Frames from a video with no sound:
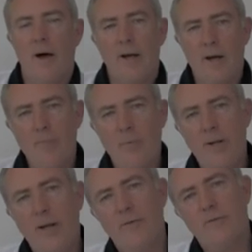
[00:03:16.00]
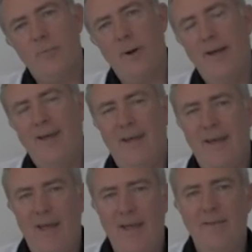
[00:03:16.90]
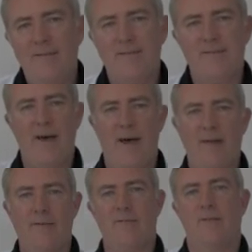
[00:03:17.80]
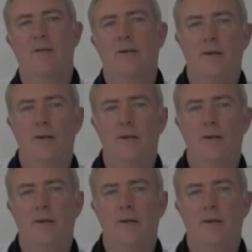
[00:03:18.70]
A company has to pay its tax